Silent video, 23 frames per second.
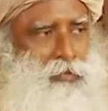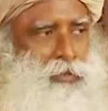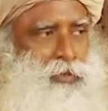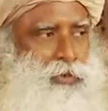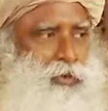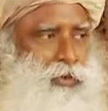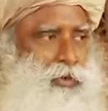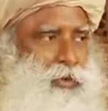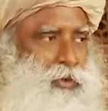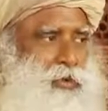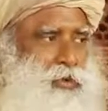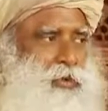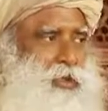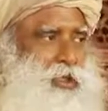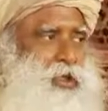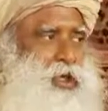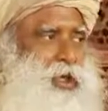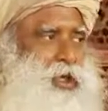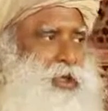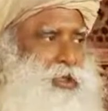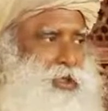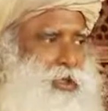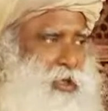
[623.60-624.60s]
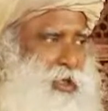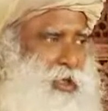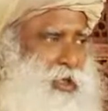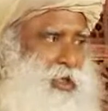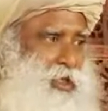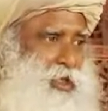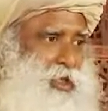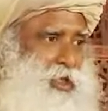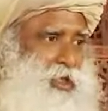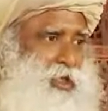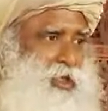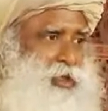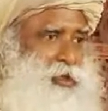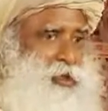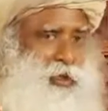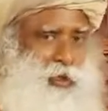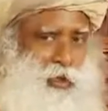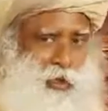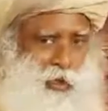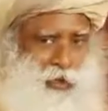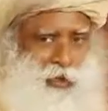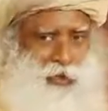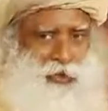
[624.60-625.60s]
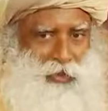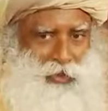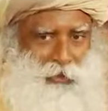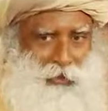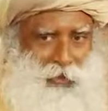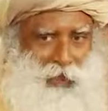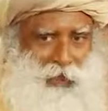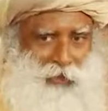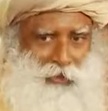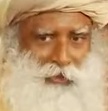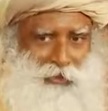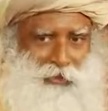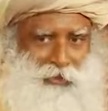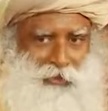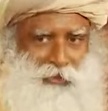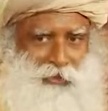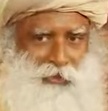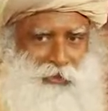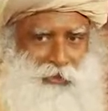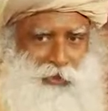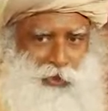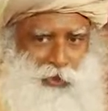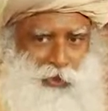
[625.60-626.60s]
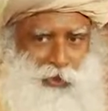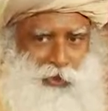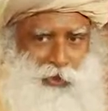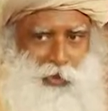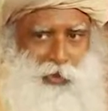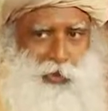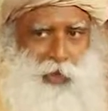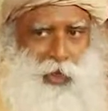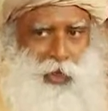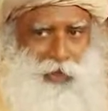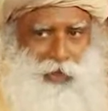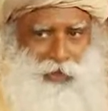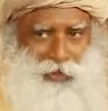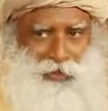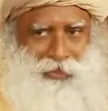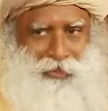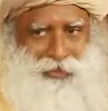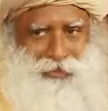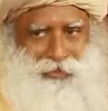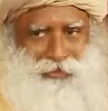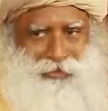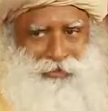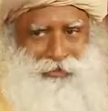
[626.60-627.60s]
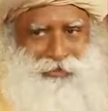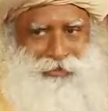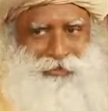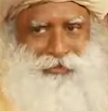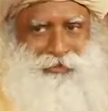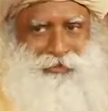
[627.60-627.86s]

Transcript: So he contained it. He doesn't want to lose the man. He's too wise.